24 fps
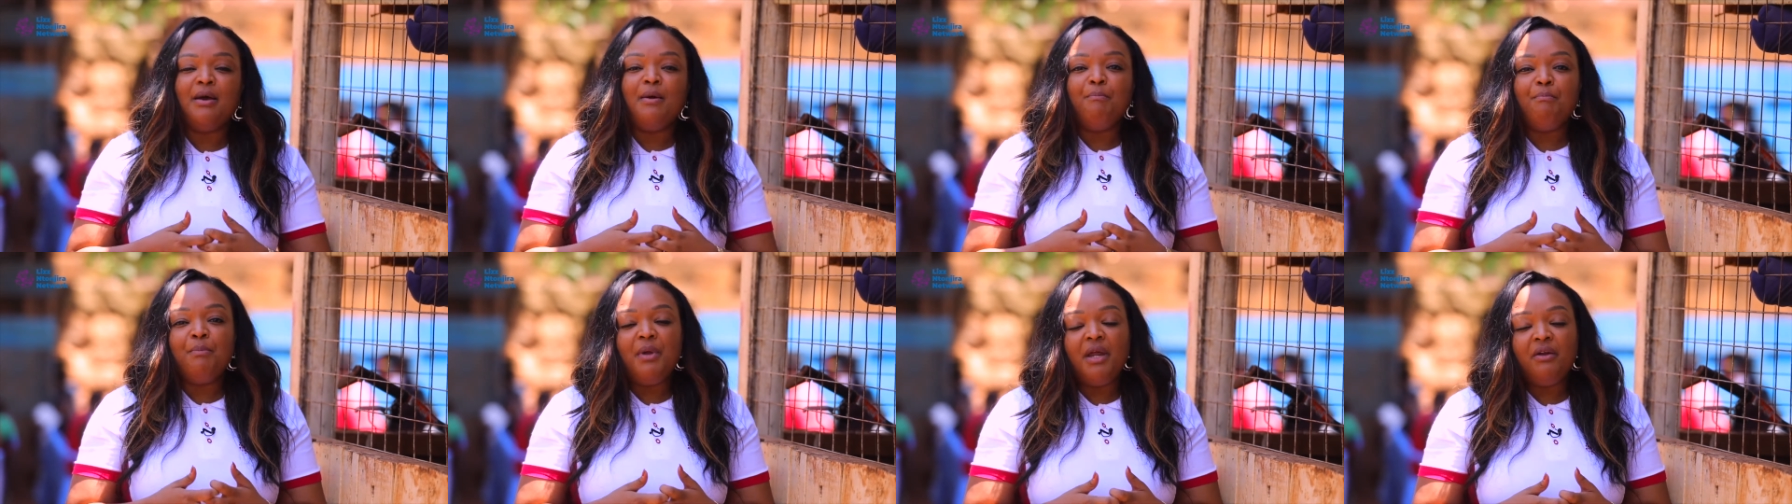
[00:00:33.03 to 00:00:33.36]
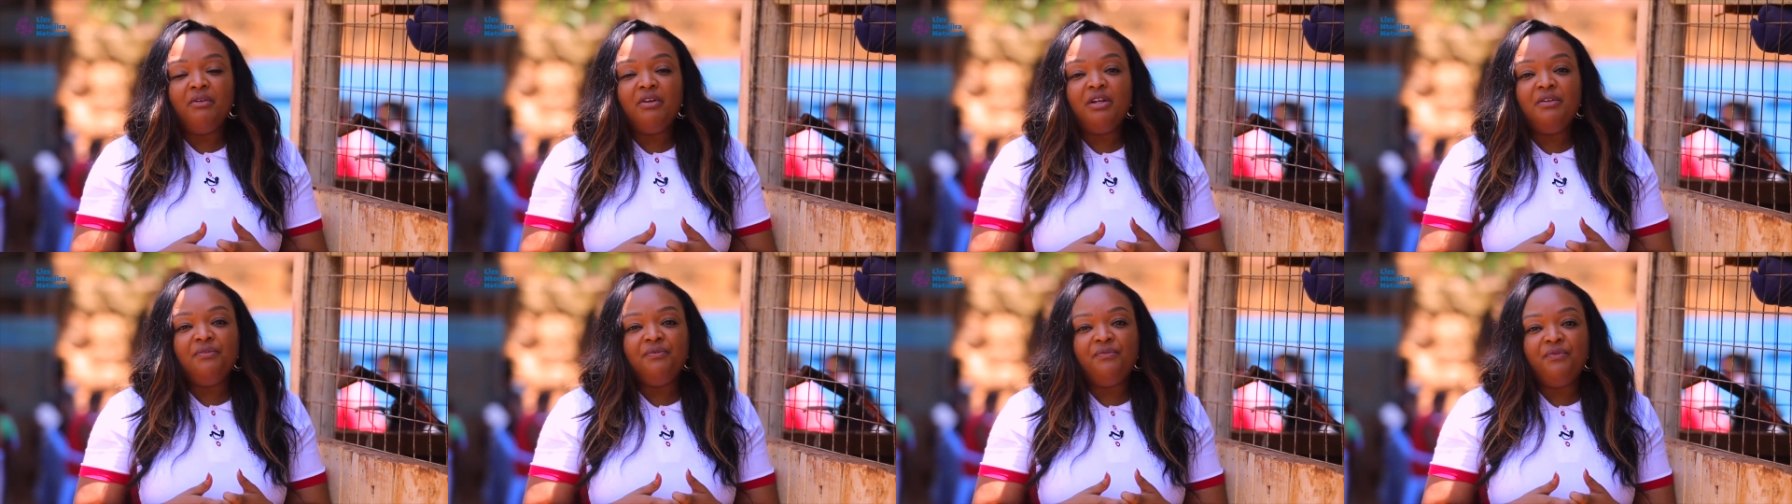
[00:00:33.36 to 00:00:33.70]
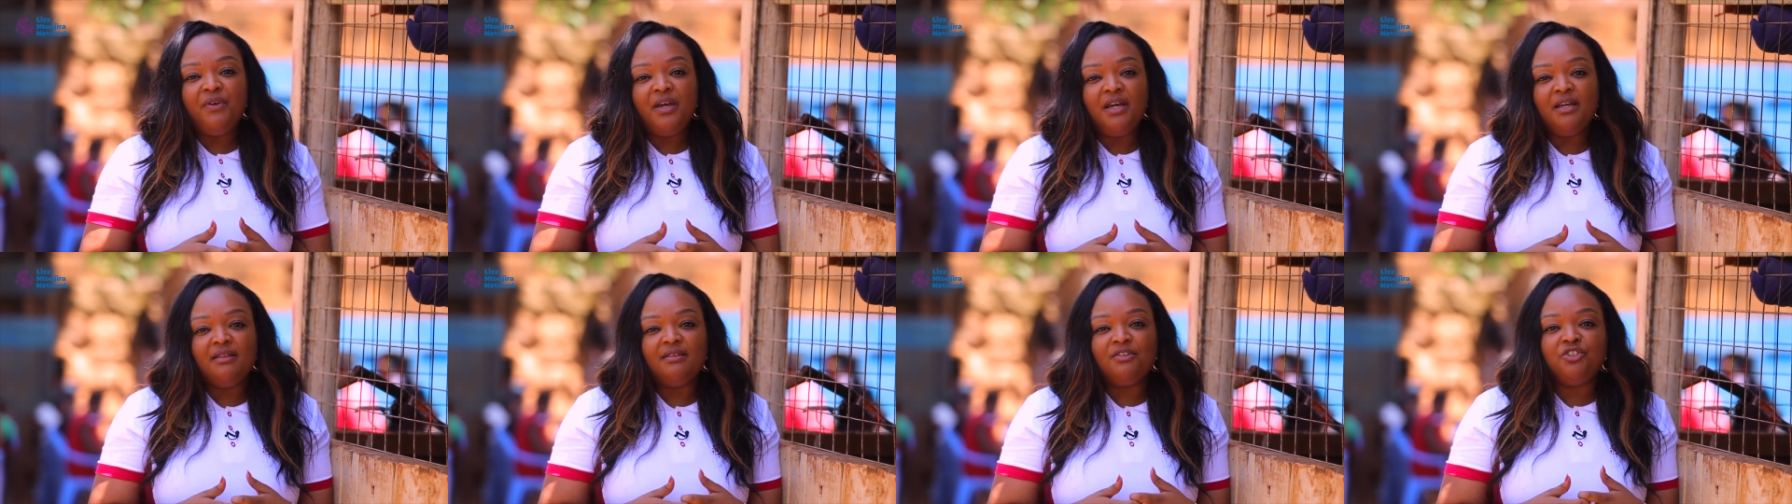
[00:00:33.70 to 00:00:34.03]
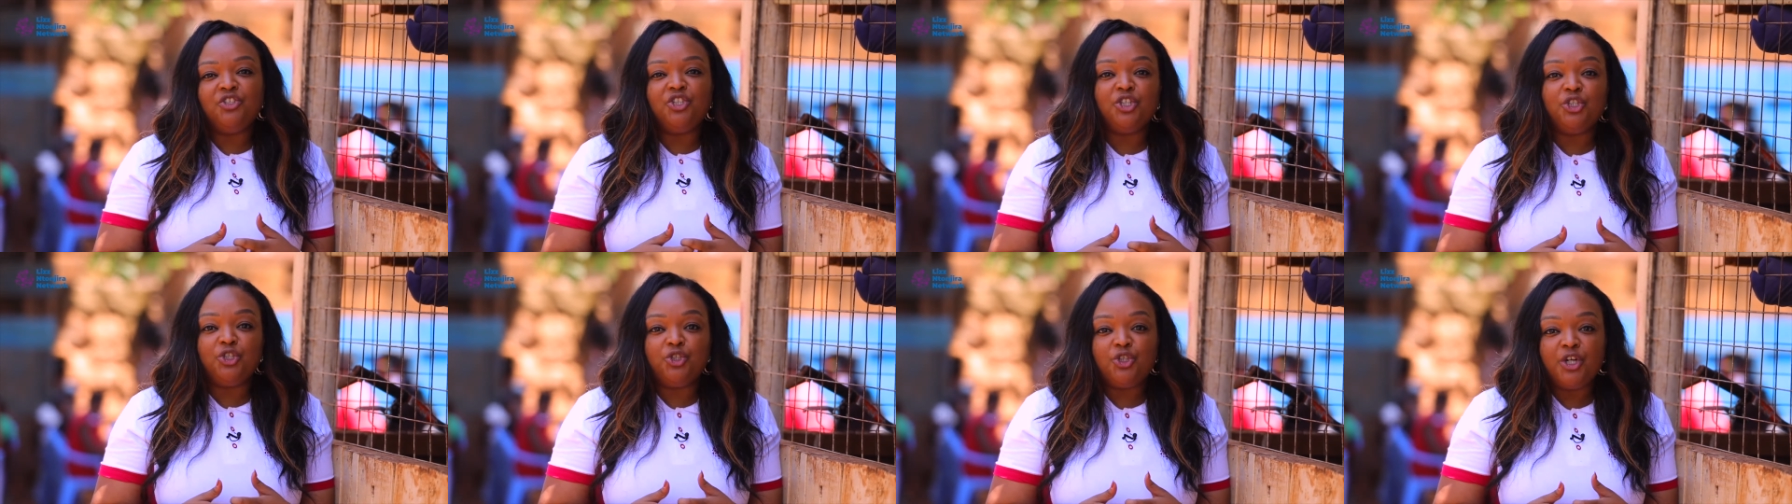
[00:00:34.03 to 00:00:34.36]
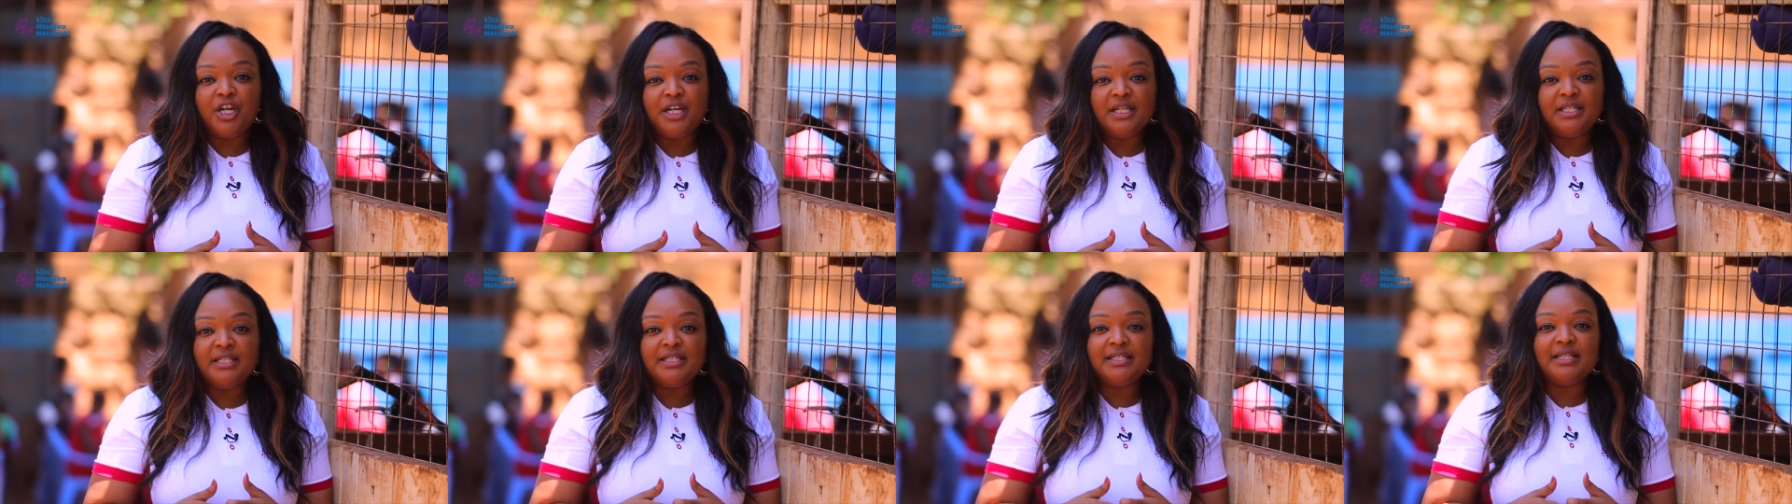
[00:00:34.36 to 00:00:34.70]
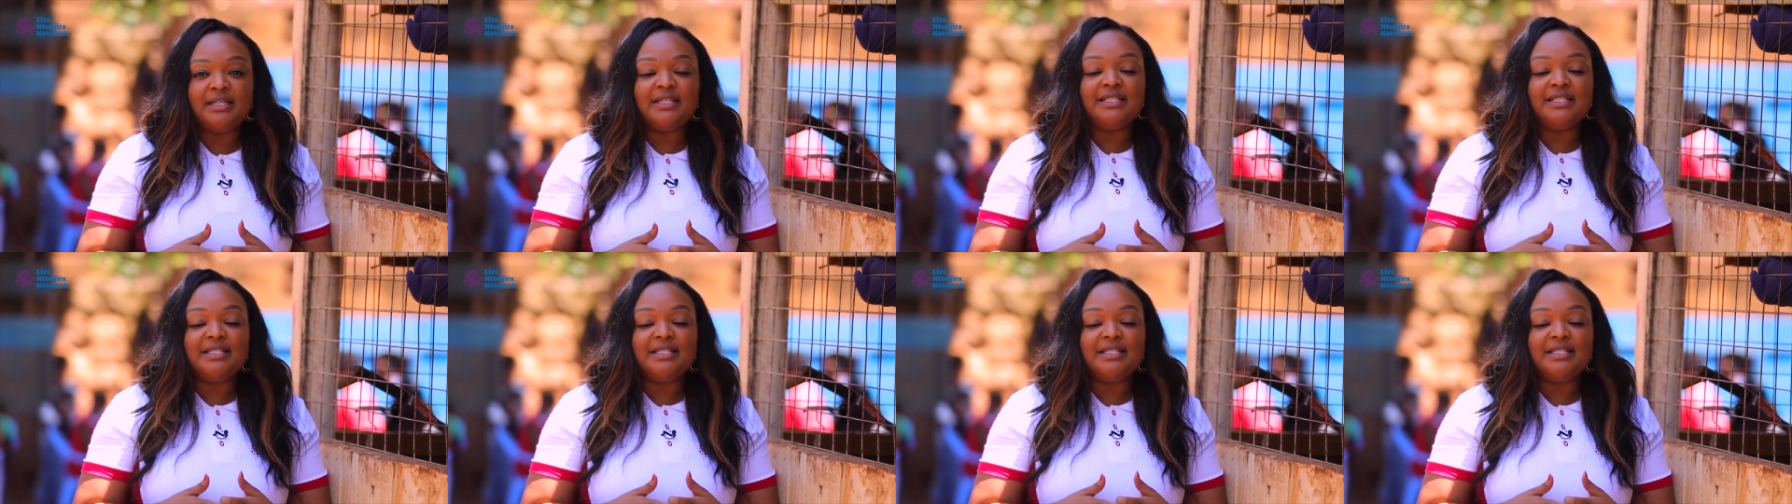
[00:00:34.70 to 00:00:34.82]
Mary Faith Children's